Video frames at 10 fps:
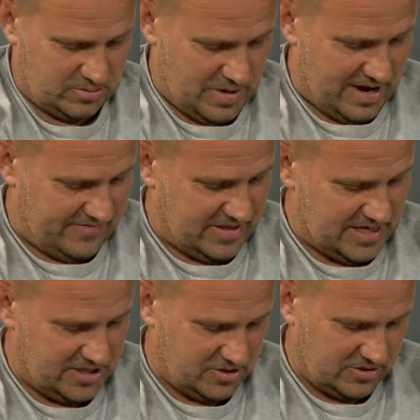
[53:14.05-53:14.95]
We have the
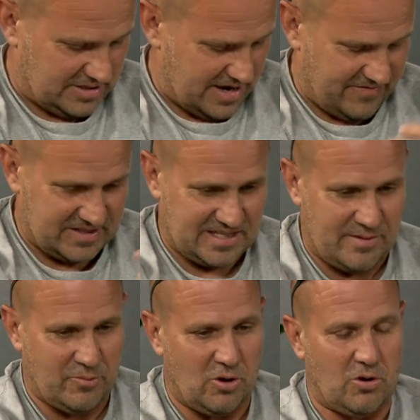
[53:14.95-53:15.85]
T-shirts that have the same
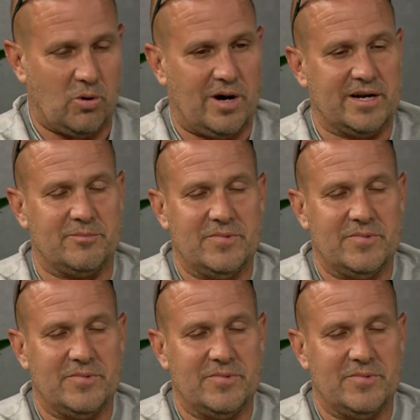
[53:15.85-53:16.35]
logo on them.